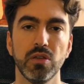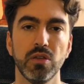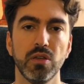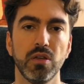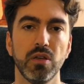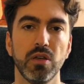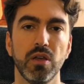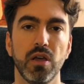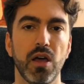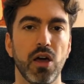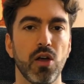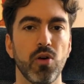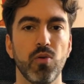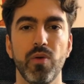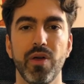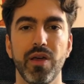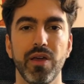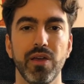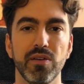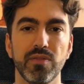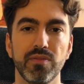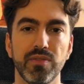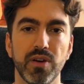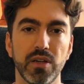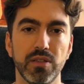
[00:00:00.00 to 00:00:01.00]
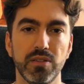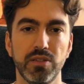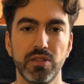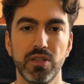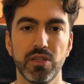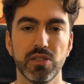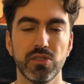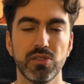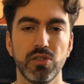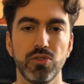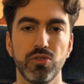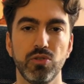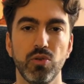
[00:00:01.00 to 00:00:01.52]
array of ideas
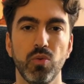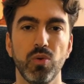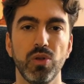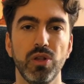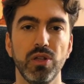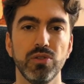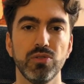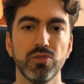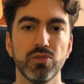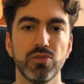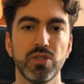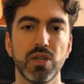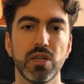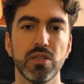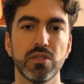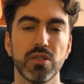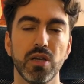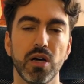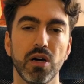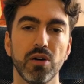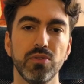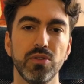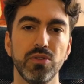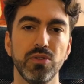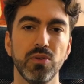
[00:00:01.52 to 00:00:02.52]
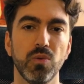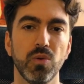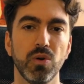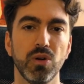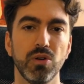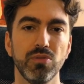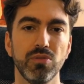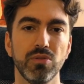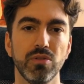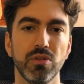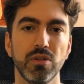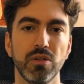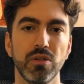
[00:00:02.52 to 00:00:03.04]
that you're willing to test out in the world.
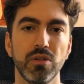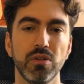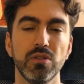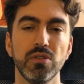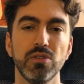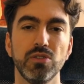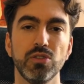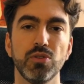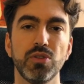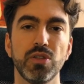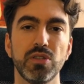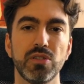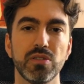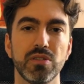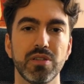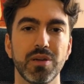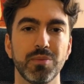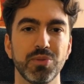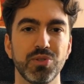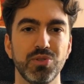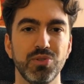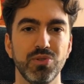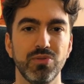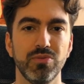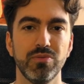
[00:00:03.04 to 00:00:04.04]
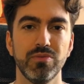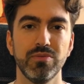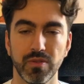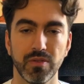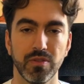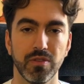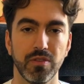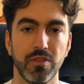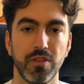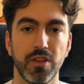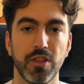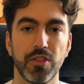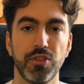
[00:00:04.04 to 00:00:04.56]
So this is number two.
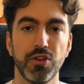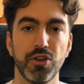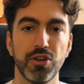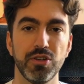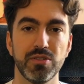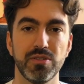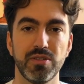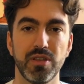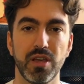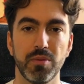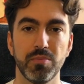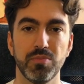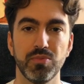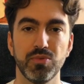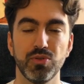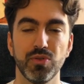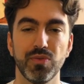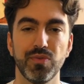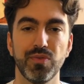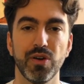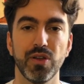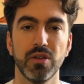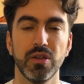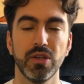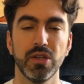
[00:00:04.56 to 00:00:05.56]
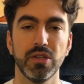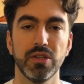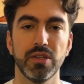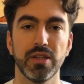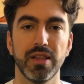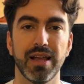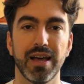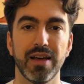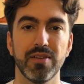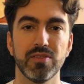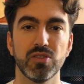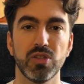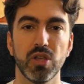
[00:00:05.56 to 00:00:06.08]
The third step to fund the
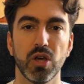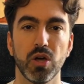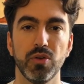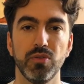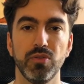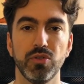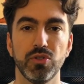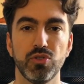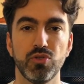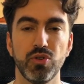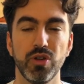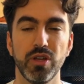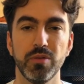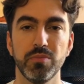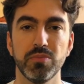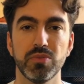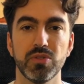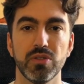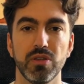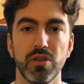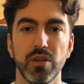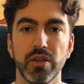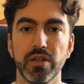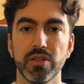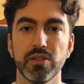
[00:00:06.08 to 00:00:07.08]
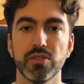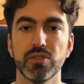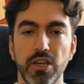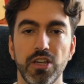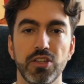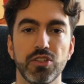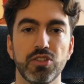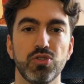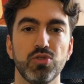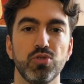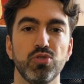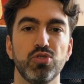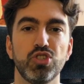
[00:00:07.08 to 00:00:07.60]
lifestyle of your dreams is
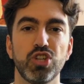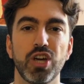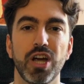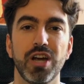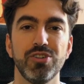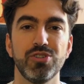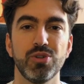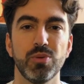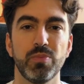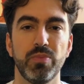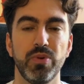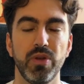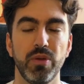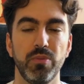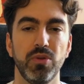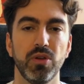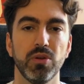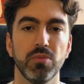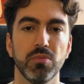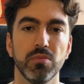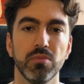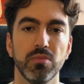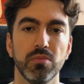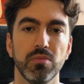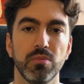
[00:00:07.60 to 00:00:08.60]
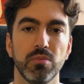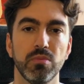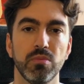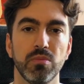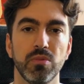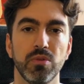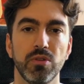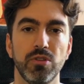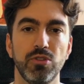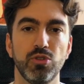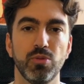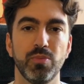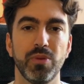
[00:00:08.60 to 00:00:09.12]
to charge a premium
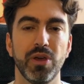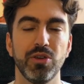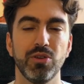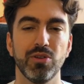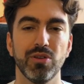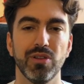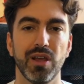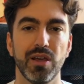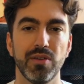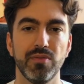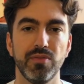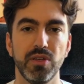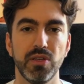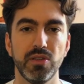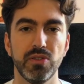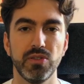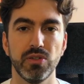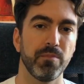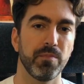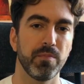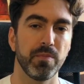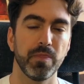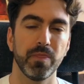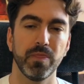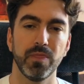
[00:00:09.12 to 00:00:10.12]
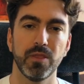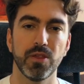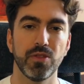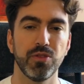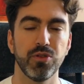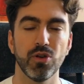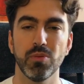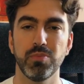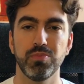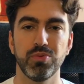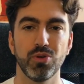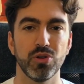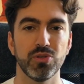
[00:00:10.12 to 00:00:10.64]
to make your life easier. The
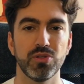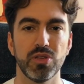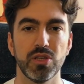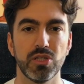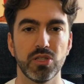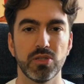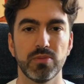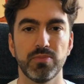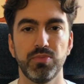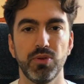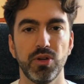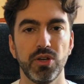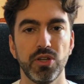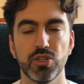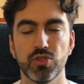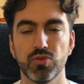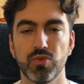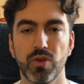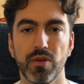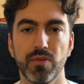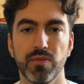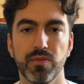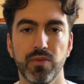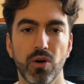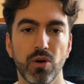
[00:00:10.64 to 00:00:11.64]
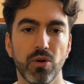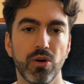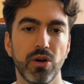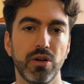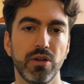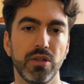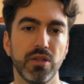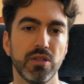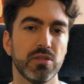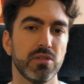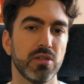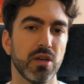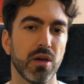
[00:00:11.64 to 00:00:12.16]
thought process is pretty straightforward.
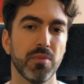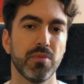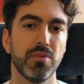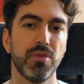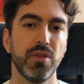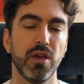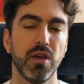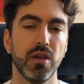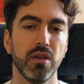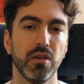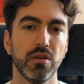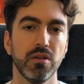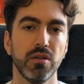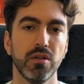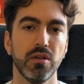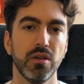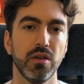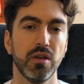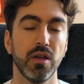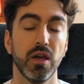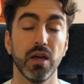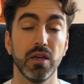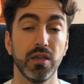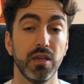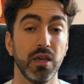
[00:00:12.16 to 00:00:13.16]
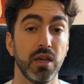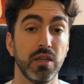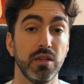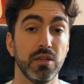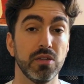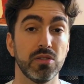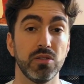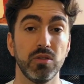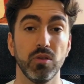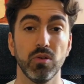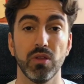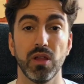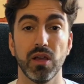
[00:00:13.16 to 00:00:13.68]
It's something, again, it's
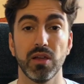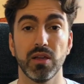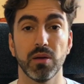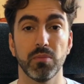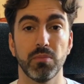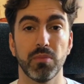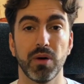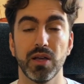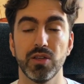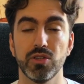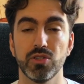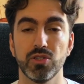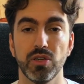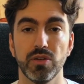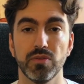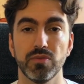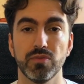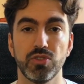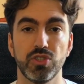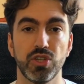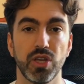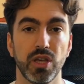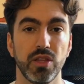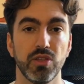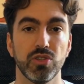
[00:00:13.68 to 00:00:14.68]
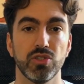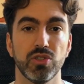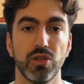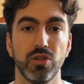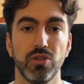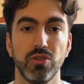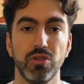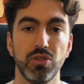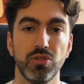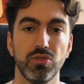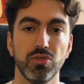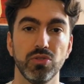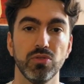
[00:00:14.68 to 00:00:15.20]
still like a mind shift change that you
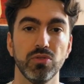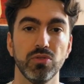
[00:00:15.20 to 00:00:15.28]
need to